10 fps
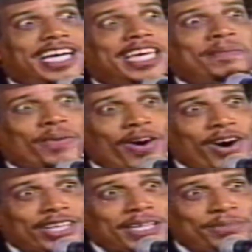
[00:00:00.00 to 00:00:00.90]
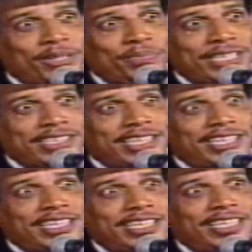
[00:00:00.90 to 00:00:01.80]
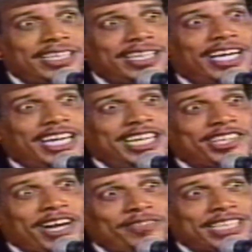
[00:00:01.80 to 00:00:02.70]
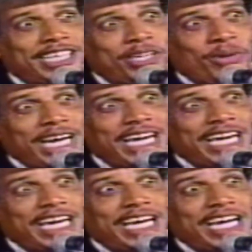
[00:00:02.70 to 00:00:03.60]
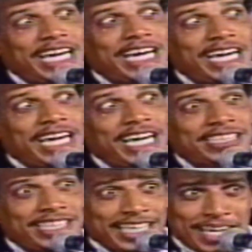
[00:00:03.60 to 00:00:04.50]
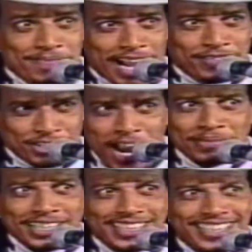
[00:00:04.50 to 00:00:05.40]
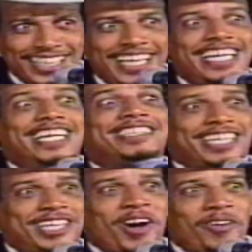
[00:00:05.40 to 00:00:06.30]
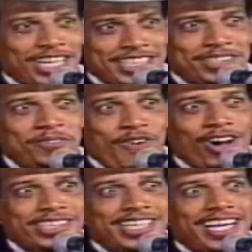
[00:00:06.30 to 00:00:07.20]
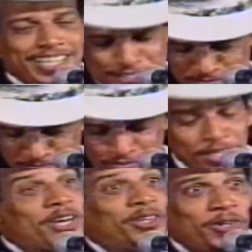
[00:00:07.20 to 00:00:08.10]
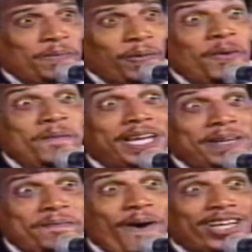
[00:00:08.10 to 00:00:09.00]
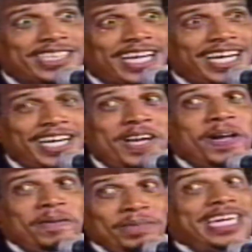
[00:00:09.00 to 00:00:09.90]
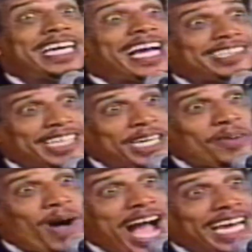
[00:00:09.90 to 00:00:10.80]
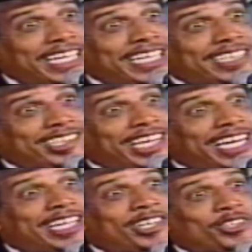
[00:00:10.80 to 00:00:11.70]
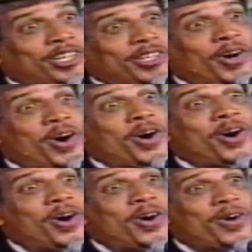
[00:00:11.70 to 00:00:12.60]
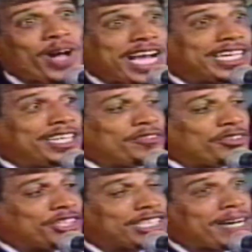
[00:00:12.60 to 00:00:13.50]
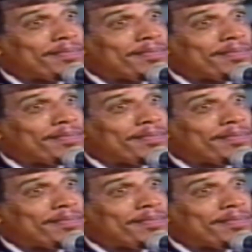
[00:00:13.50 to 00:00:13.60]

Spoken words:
He bought a bull pistol. He shoved it in the waist. He came back for trouble. He say, now listen, Foster, you blooming imposter. Me, I see why this thing should go any further,